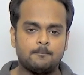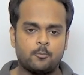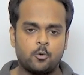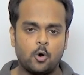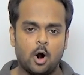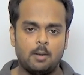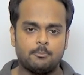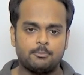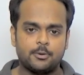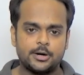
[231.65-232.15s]

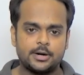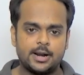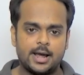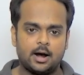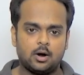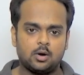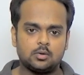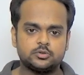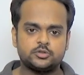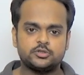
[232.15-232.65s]
Proper
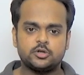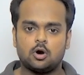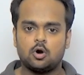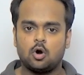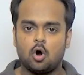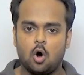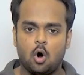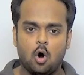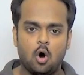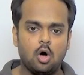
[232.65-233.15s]
nouns
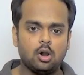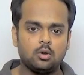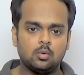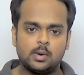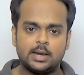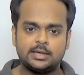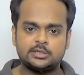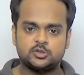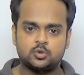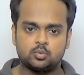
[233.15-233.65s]
are
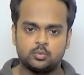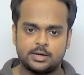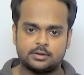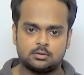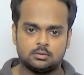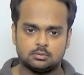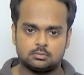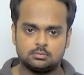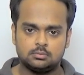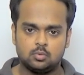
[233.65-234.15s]
always
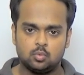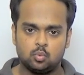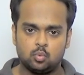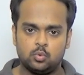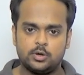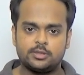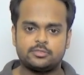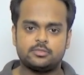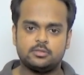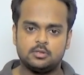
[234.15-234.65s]
written
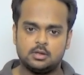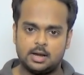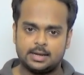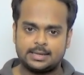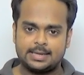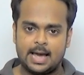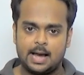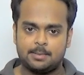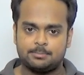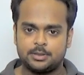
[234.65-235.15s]
with
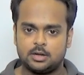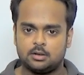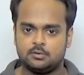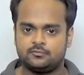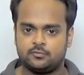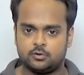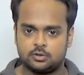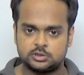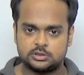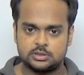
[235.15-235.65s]
a capital
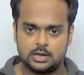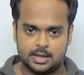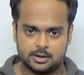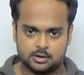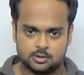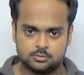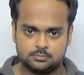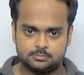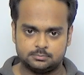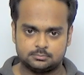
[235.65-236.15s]
first
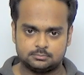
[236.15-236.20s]
letter.